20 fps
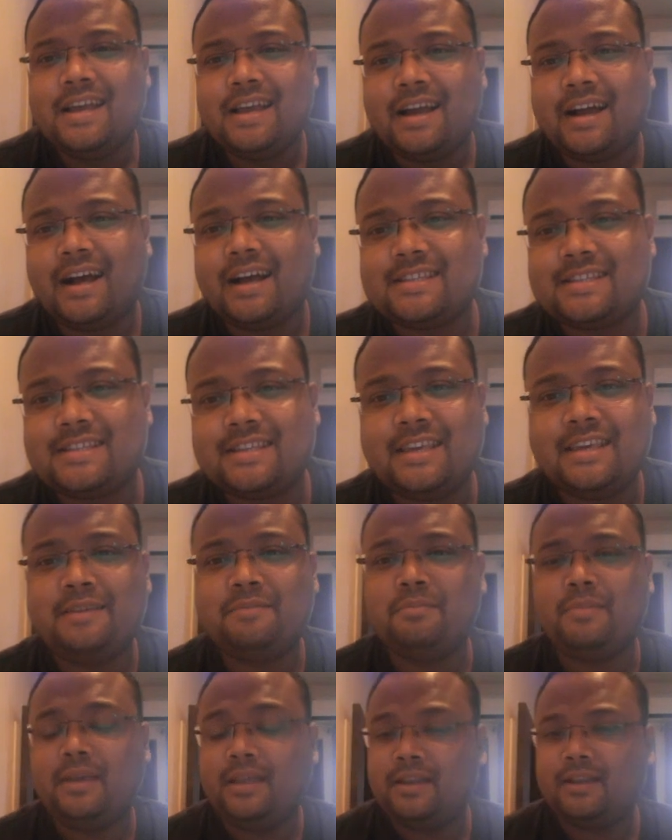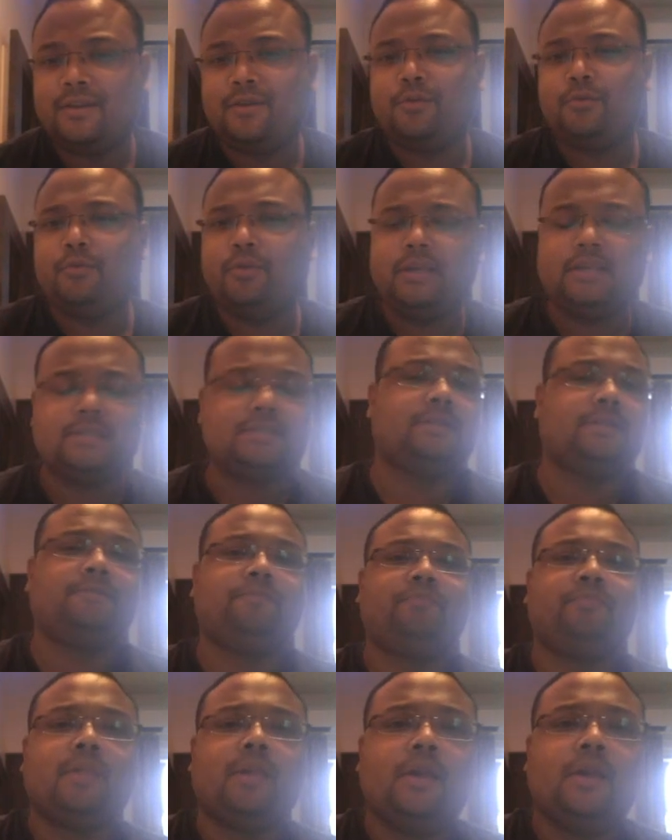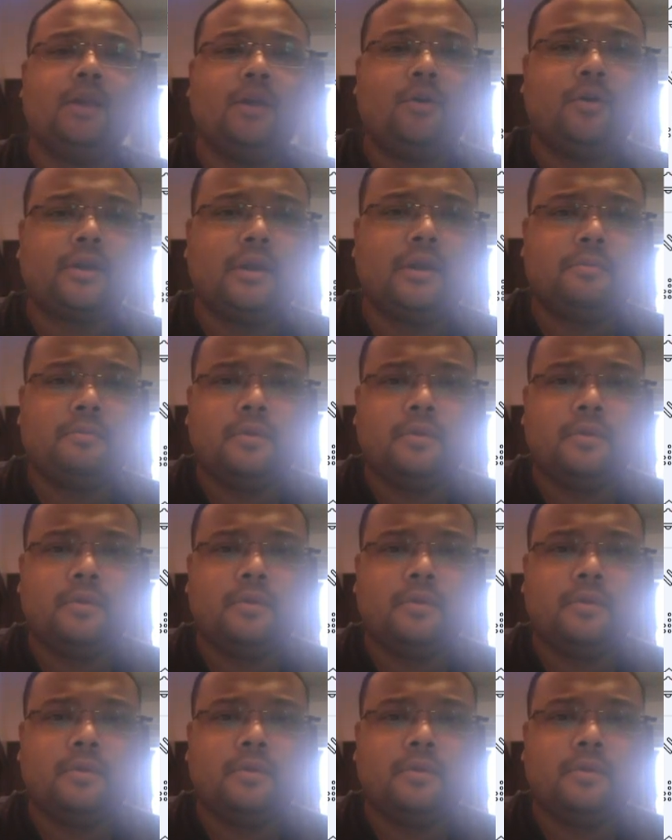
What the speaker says: asking me the reason. Okay,